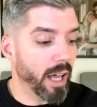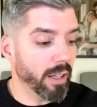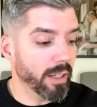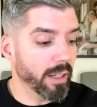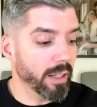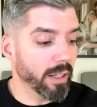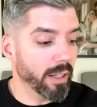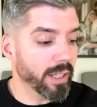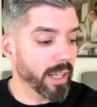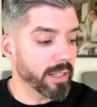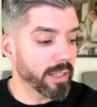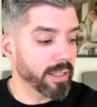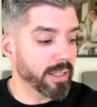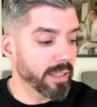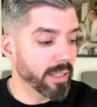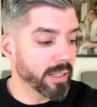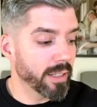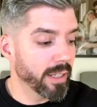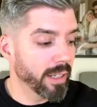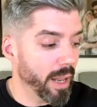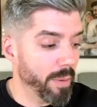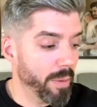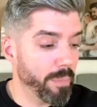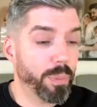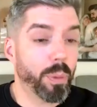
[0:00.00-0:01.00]
telling
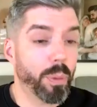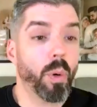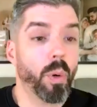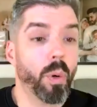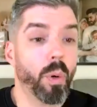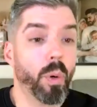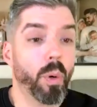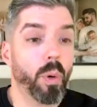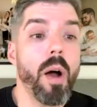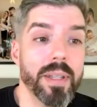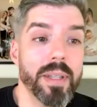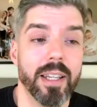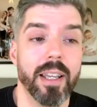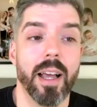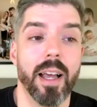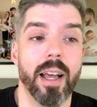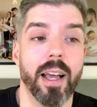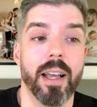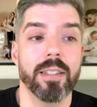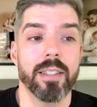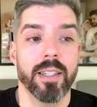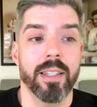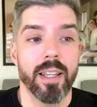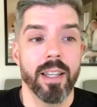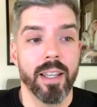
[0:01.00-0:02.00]
us and
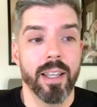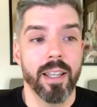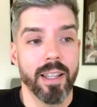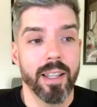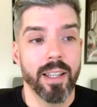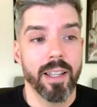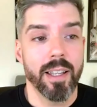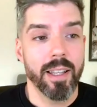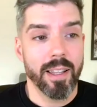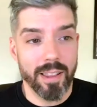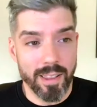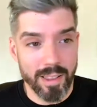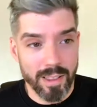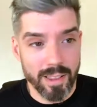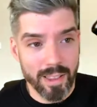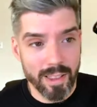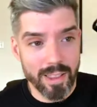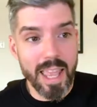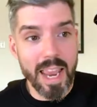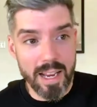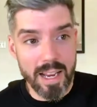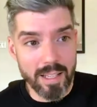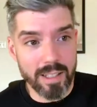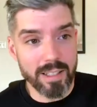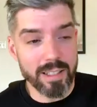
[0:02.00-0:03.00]
promising us
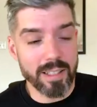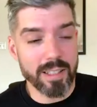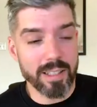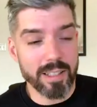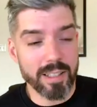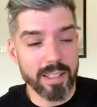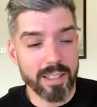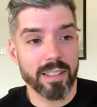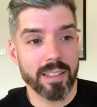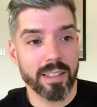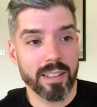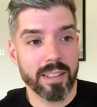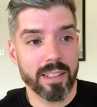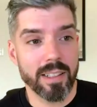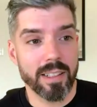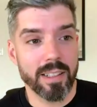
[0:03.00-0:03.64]
things,